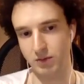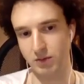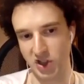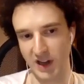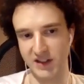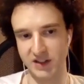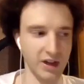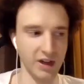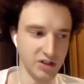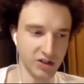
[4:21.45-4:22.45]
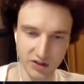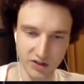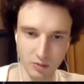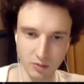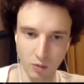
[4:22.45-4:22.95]
which has three
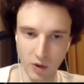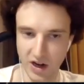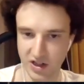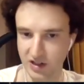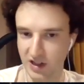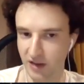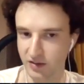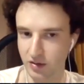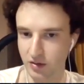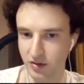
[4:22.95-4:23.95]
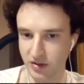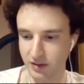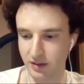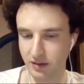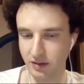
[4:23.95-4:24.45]
agents, we actually have to use
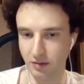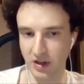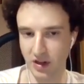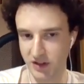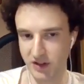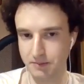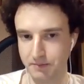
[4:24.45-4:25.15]
three cuts.